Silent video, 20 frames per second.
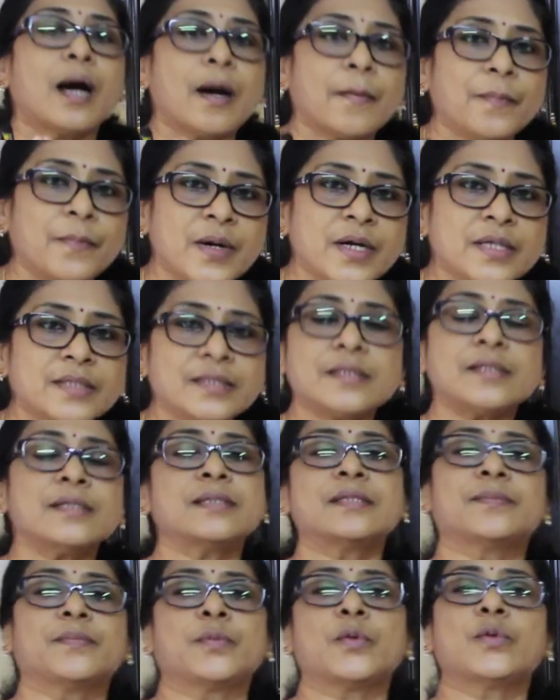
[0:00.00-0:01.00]
a person
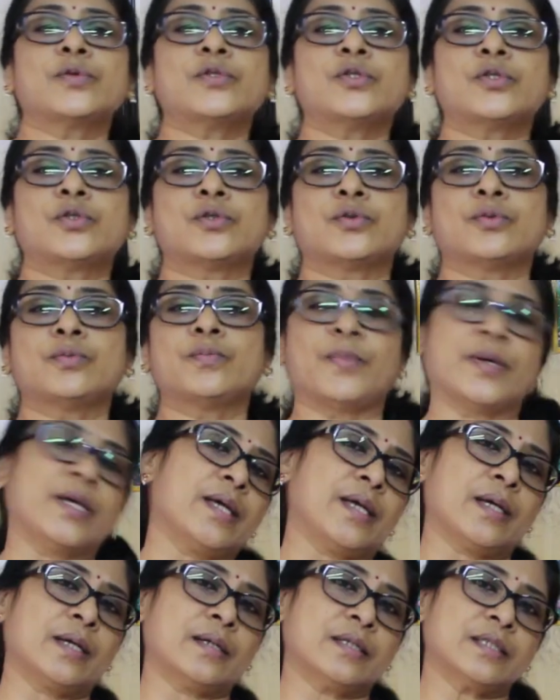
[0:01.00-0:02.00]
is supposed to
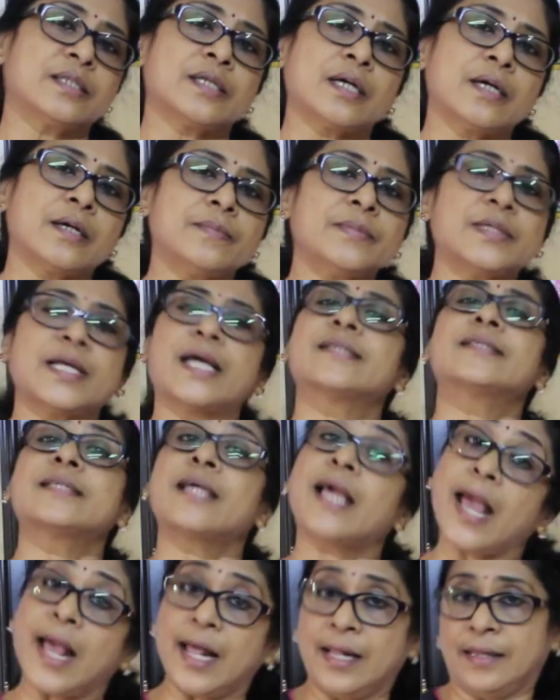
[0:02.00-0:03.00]
be termed
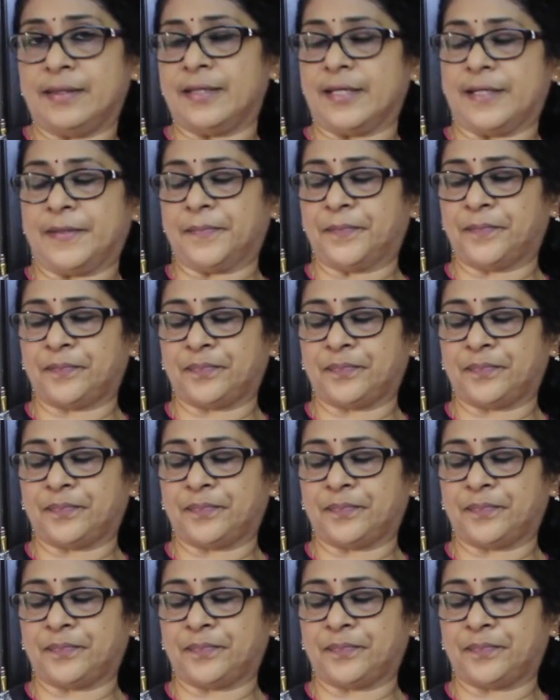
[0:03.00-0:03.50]
as healthy.